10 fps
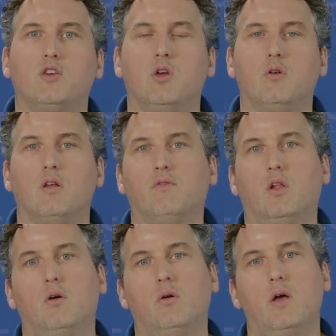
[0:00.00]
token
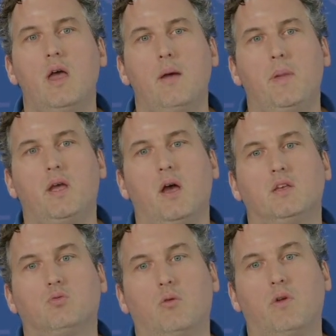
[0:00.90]
flow,
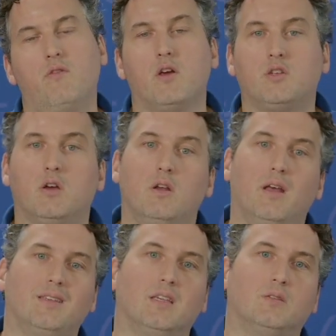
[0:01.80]
because what refresh token
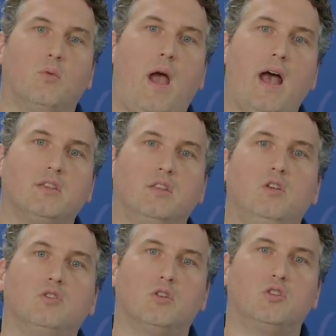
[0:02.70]
does is as the
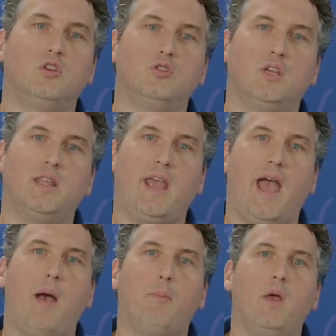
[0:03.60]
user is using the
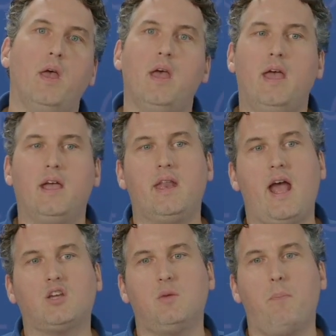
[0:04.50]
app, it can
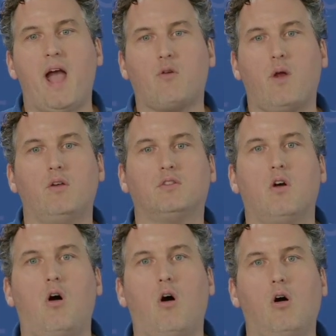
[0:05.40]
actually background
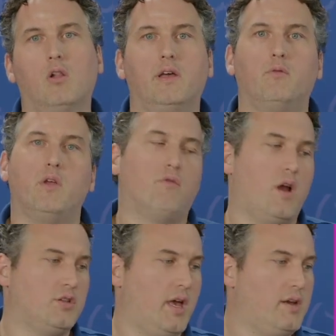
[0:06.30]
call and
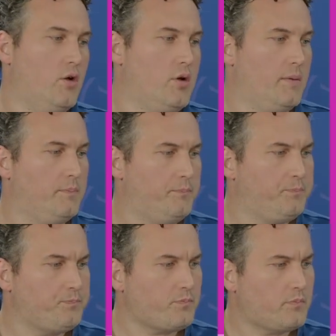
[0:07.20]
refresh that token.
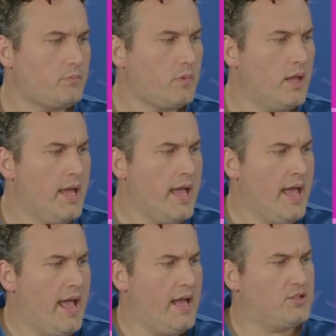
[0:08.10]

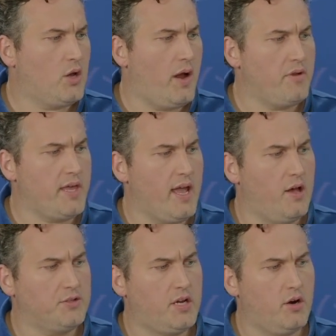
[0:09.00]
And so everything
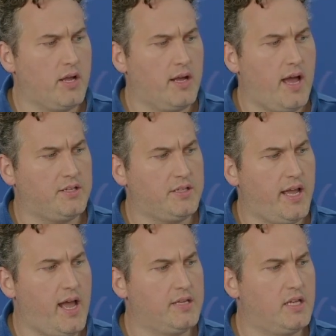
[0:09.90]
else here can kind of
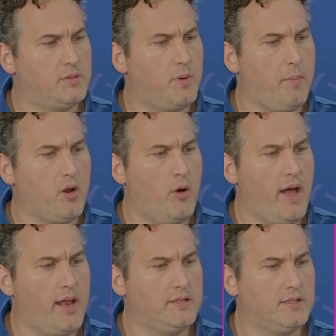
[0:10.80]
stay as is, but I'm going to go
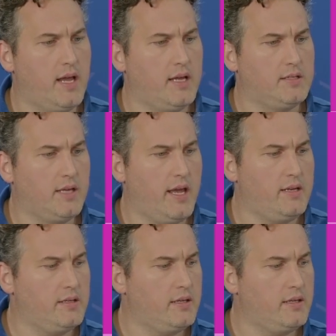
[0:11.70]
ahead and say send.